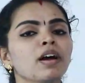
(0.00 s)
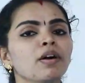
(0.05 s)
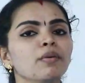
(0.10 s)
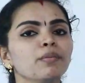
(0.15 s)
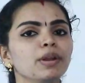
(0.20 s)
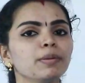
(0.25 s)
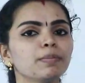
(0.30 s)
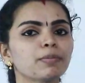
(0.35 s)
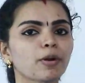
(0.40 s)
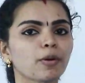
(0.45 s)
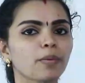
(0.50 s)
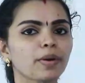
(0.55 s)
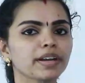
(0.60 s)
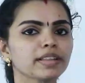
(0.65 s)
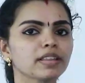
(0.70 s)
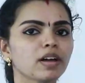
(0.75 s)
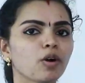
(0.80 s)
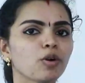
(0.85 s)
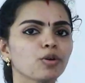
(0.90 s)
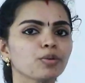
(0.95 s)
will
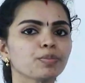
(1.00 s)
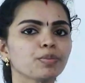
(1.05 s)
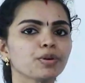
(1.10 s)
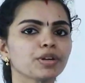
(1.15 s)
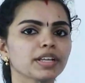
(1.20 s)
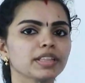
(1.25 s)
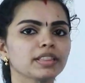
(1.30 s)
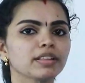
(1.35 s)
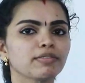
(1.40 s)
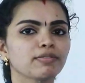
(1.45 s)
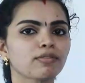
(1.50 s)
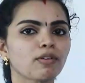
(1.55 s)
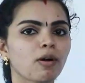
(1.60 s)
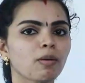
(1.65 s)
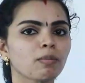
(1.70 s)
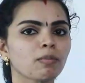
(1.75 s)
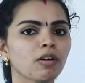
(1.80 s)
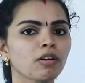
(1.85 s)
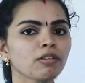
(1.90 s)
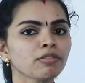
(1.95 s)
provide the output in the
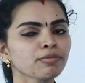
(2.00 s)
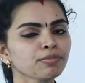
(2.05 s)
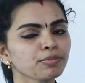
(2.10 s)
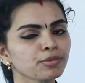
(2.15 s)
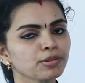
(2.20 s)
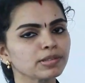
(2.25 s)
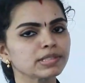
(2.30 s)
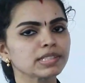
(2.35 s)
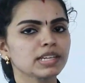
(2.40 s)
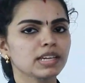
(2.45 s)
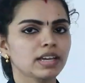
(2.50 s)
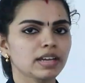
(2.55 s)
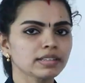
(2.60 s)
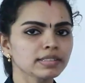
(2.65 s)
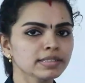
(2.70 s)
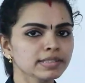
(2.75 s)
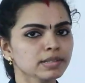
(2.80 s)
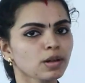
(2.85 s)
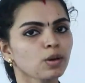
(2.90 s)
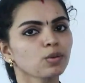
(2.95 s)
form of music
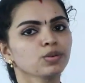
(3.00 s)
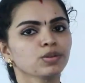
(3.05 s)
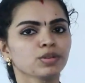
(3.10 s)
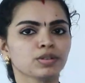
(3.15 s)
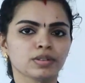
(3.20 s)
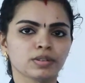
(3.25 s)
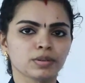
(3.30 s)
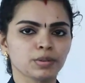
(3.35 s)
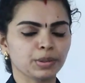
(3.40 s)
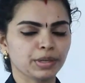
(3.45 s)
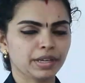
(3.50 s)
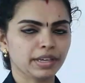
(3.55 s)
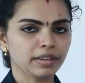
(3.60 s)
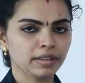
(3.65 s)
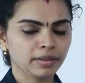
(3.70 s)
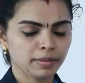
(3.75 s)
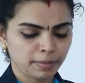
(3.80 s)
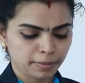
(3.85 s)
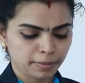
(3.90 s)
and sound. Okay.